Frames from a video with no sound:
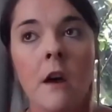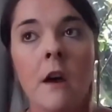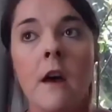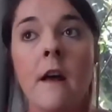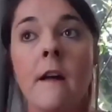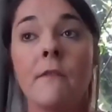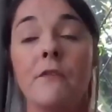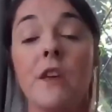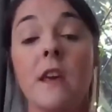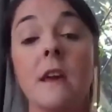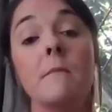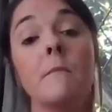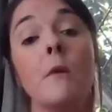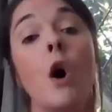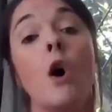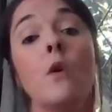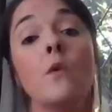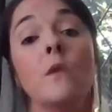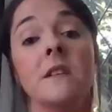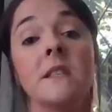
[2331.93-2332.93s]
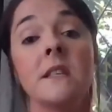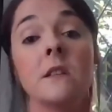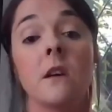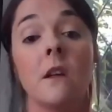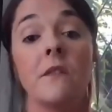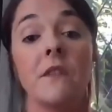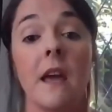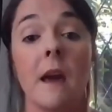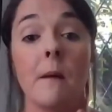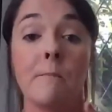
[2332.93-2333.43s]
The onus is
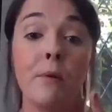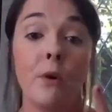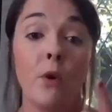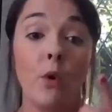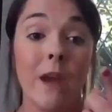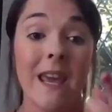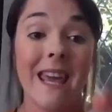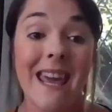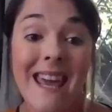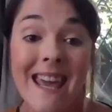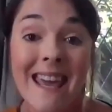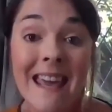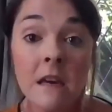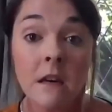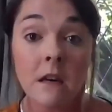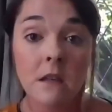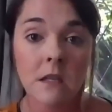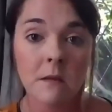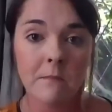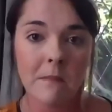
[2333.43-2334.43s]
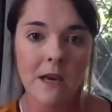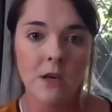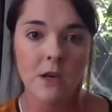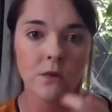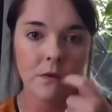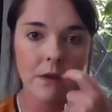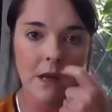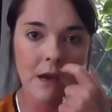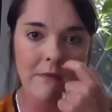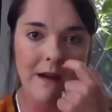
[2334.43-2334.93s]
on the employee to make
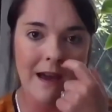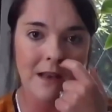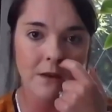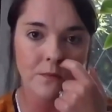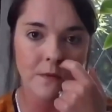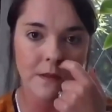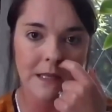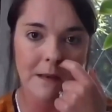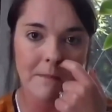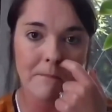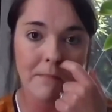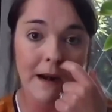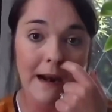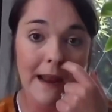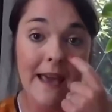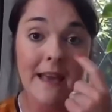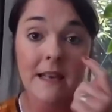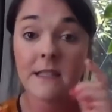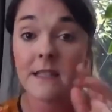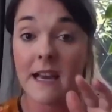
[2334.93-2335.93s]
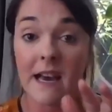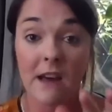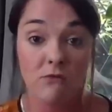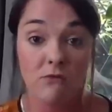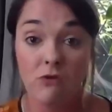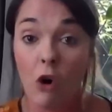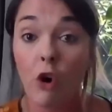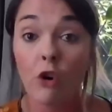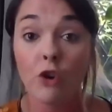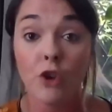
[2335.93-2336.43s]
sure the arrangement's in place
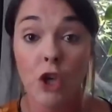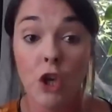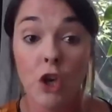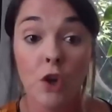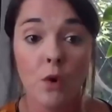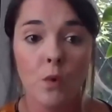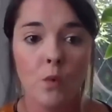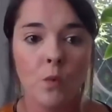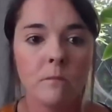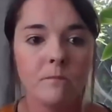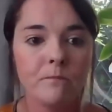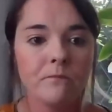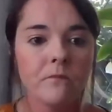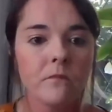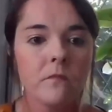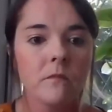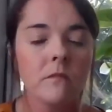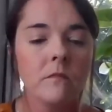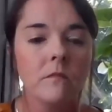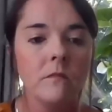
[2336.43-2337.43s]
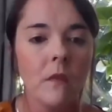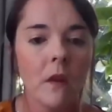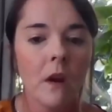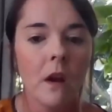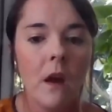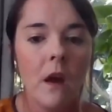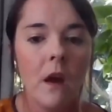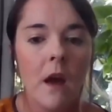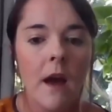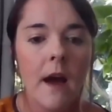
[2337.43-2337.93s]
and not you.
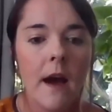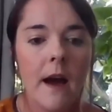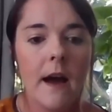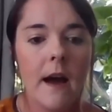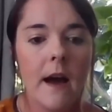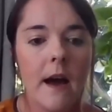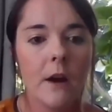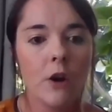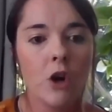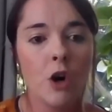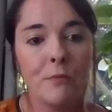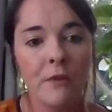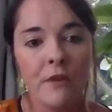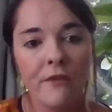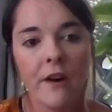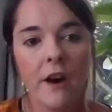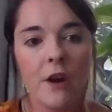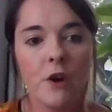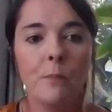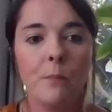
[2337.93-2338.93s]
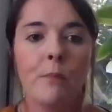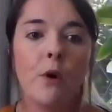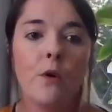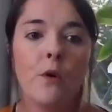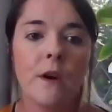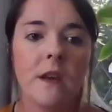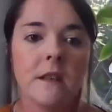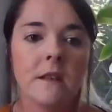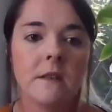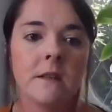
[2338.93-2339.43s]
A couple of final
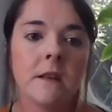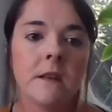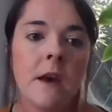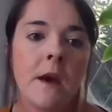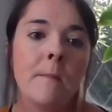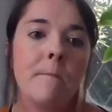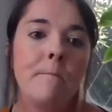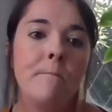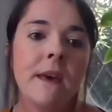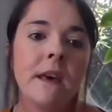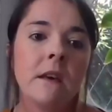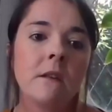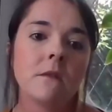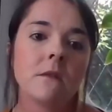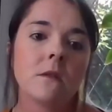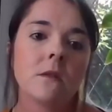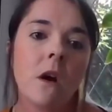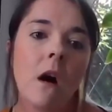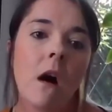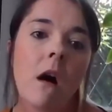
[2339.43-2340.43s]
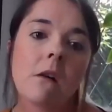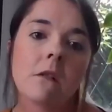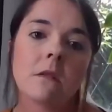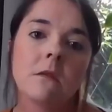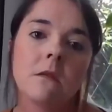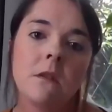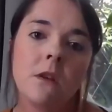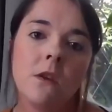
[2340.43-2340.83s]
points. Bills, costs.